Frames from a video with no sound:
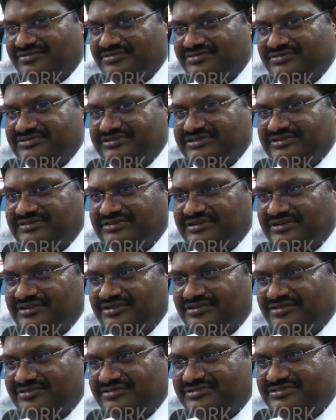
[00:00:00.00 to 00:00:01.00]
central
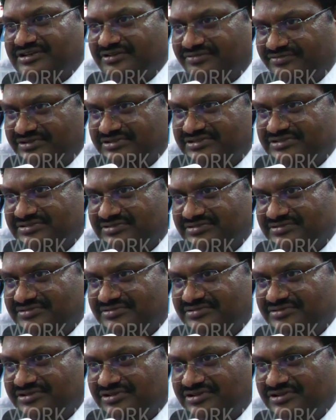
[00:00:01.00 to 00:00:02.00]
servers.
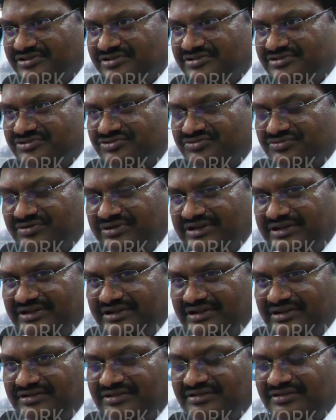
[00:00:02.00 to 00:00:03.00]
So a
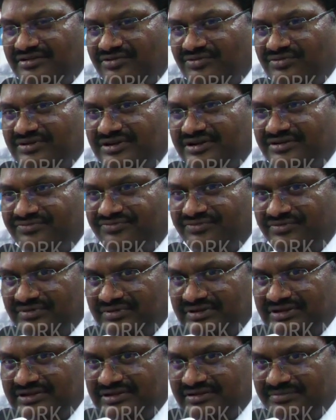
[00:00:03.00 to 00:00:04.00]
retail outlet
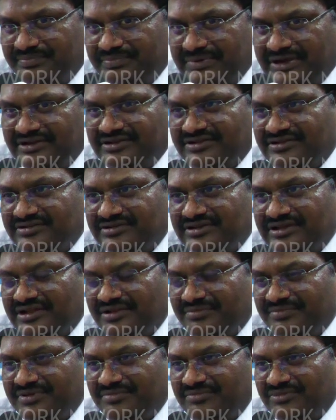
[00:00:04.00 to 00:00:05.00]
fueling pattern
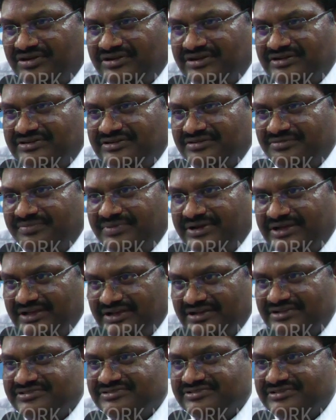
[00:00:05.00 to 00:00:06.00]
can be monitored by
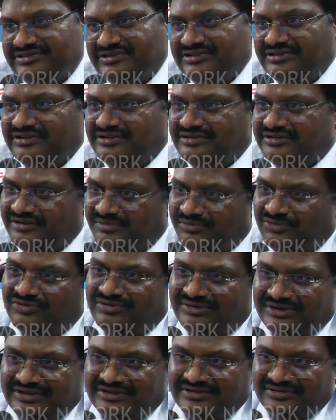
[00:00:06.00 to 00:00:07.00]
us sitting it
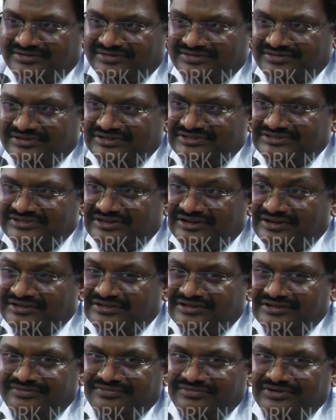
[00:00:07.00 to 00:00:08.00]
remotely. It's
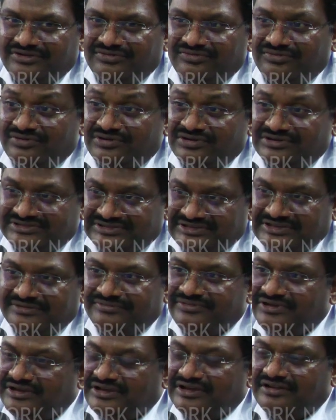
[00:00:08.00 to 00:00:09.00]
not that we do not see,
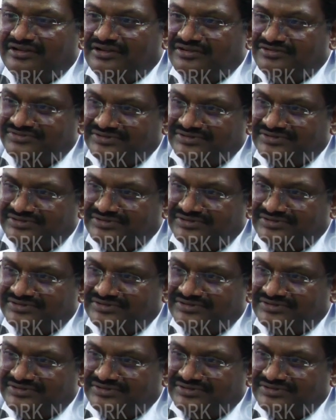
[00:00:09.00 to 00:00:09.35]
we can as